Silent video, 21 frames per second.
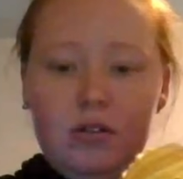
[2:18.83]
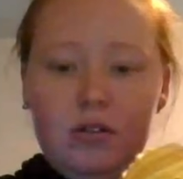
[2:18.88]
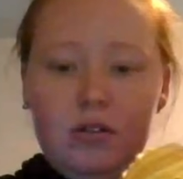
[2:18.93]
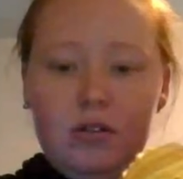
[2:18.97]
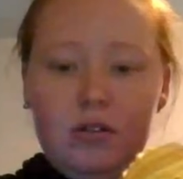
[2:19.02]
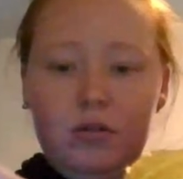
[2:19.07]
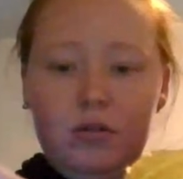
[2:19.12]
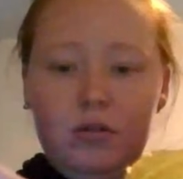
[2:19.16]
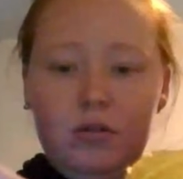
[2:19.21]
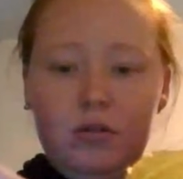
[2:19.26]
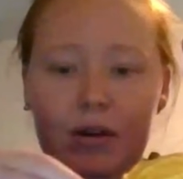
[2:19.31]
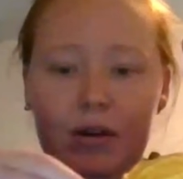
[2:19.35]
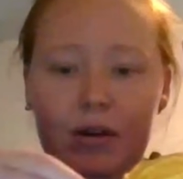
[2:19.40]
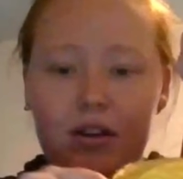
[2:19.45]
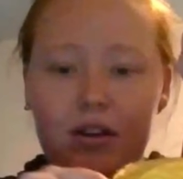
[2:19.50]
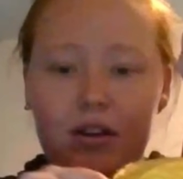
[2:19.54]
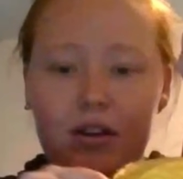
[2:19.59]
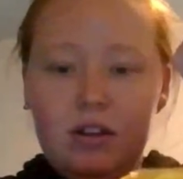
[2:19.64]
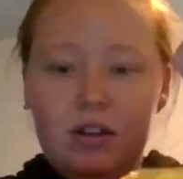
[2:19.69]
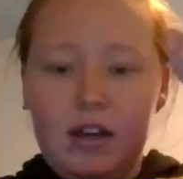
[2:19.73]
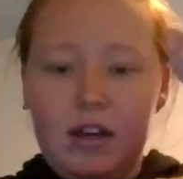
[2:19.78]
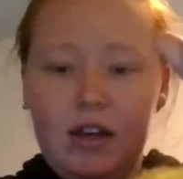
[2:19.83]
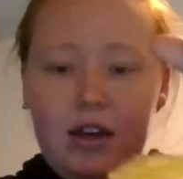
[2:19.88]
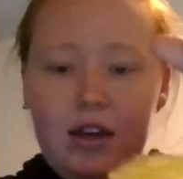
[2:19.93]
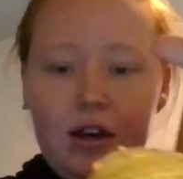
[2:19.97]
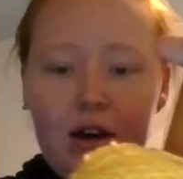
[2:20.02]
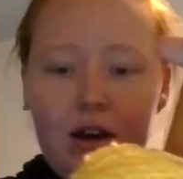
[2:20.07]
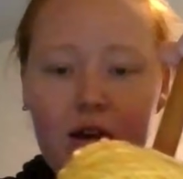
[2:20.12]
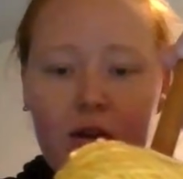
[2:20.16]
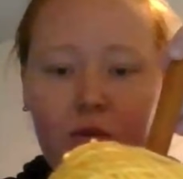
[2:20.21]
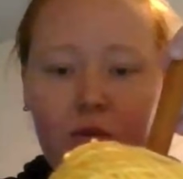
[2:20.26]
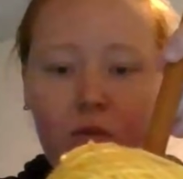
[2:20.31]
to manually
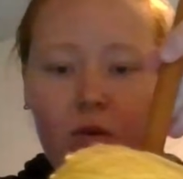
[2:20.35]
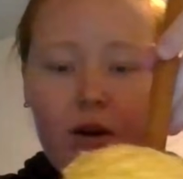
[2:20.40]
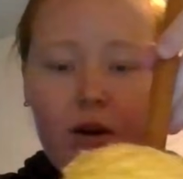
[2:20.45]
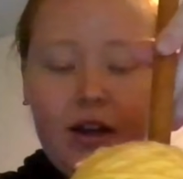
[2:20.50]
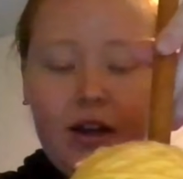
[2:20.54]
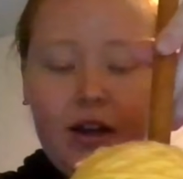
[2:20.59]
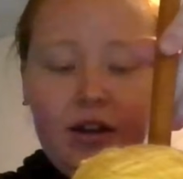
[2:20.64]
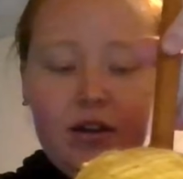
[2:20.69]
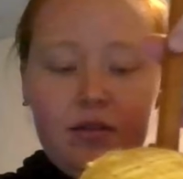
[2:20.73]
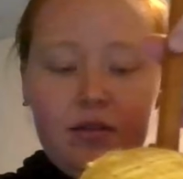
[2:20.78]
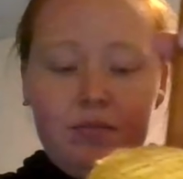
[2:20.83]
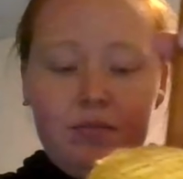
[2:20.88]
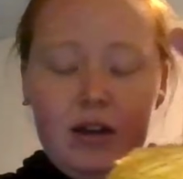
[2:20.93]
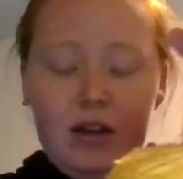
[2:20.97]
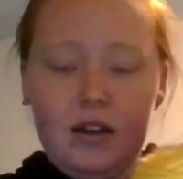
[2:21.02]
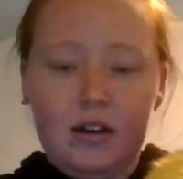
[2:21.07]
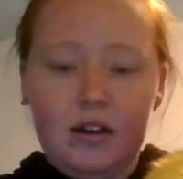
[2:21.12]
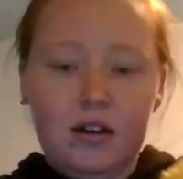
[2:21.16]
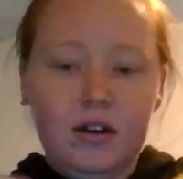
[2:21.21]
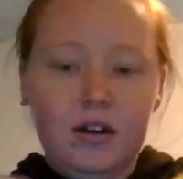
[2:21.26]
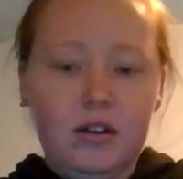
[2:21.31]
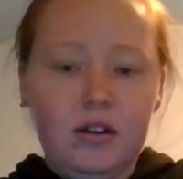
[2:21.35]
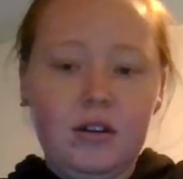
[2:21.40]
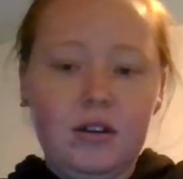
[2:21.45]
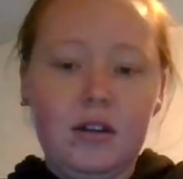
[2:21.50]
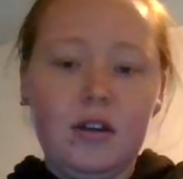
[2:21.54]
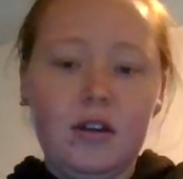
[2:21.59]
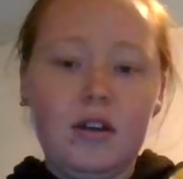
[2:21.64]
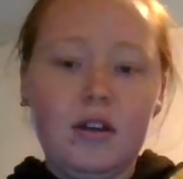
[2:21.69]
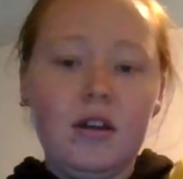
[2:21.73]
unwind my yarn.